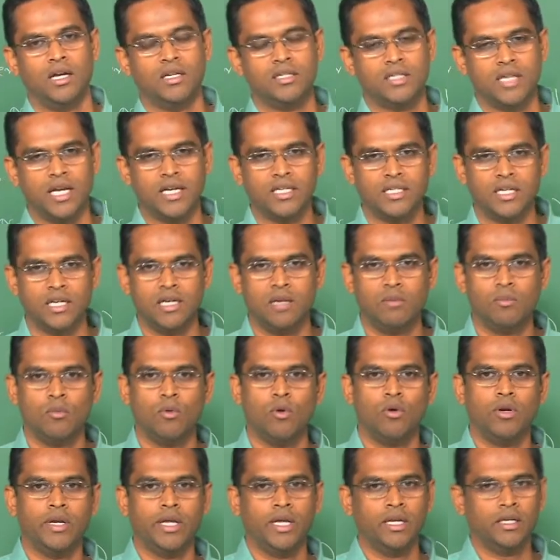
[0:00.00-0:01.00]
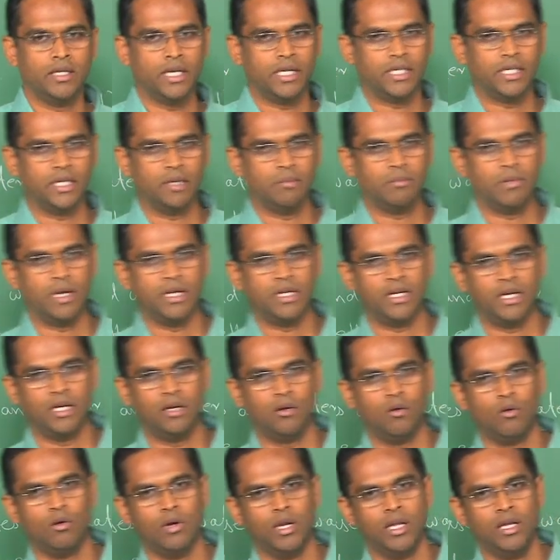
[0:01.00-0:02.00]
titanium coating, titanium nitride
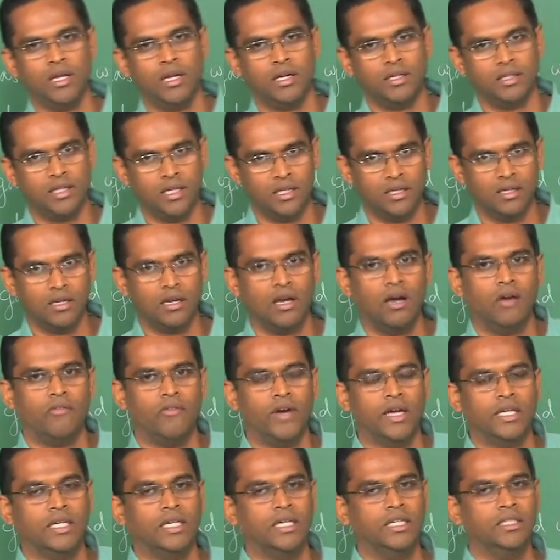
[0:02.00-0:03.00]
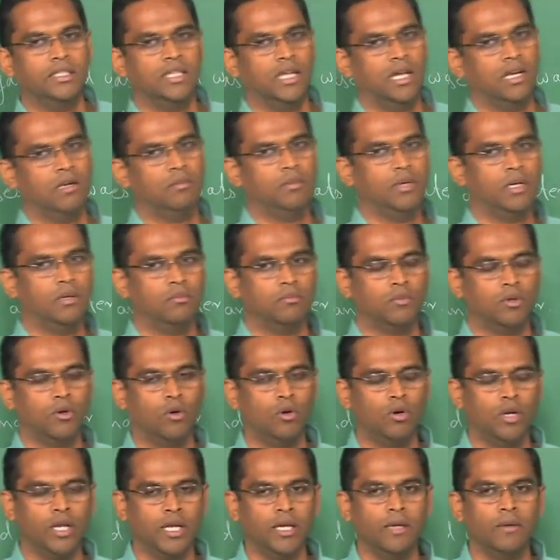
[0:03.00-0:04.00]
coating, and then finally the aluminum
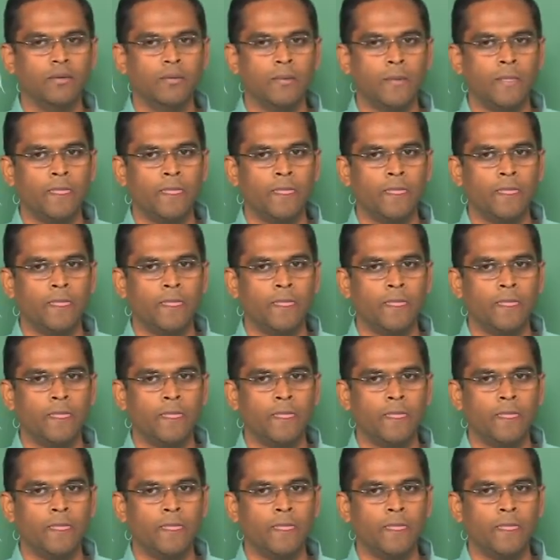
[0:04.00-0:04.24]
coating.